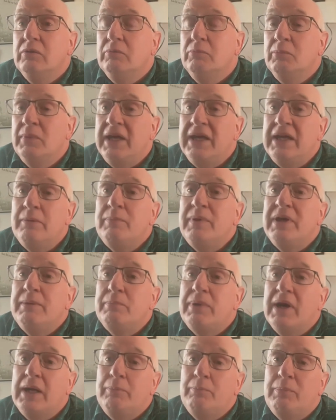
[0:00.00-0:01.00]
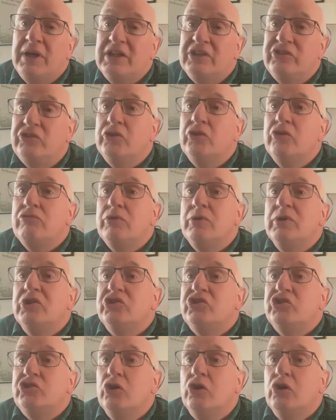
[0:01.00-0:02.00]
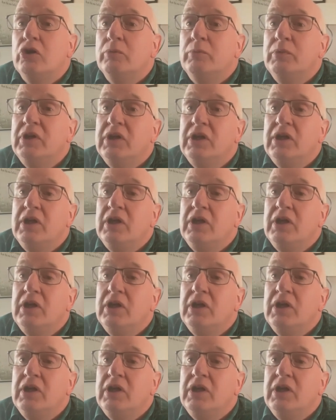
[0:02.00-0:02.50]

Maybe by passing through the storm,